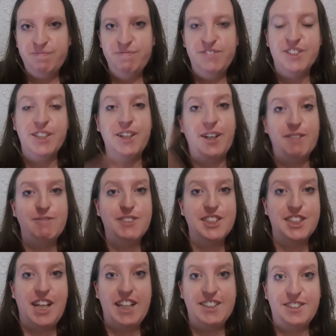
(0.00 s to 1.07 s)
So yeah, just
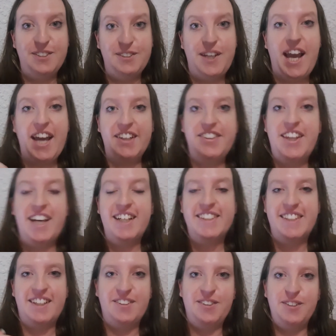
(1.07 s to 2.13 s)
had to add that.
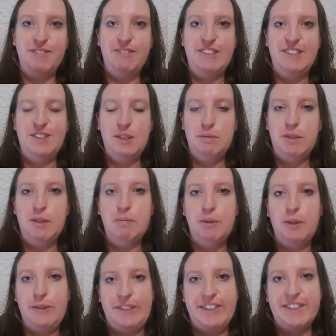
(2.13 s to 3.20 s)
I thought it was super
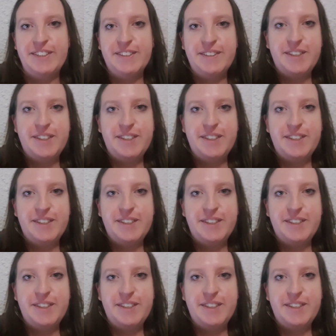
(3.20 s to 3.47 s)
important.